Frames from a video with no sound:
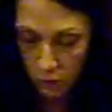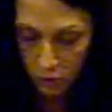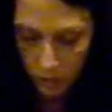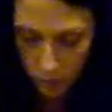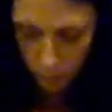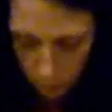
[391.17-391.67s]
I
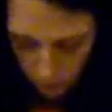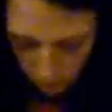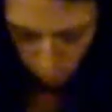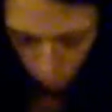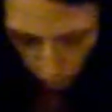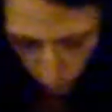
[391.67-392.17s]
believe, what
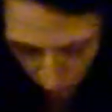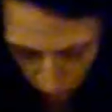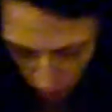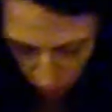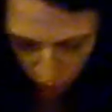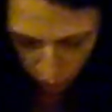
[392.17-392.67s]
we wound up
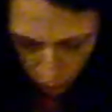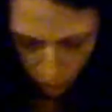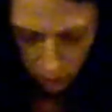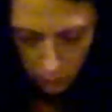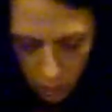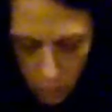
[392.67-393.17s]
doing.
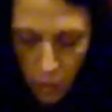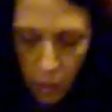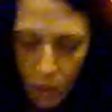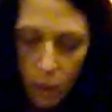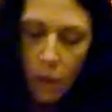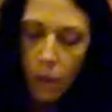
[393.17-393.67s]

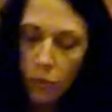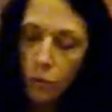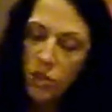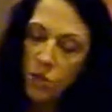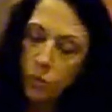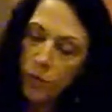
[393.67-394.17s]
We
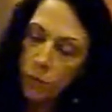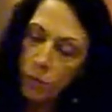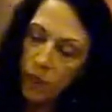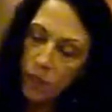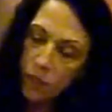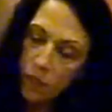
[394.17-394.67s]
spray
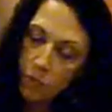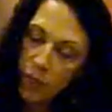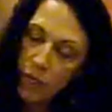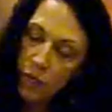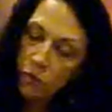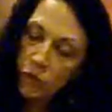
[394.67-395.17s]
painted a pair of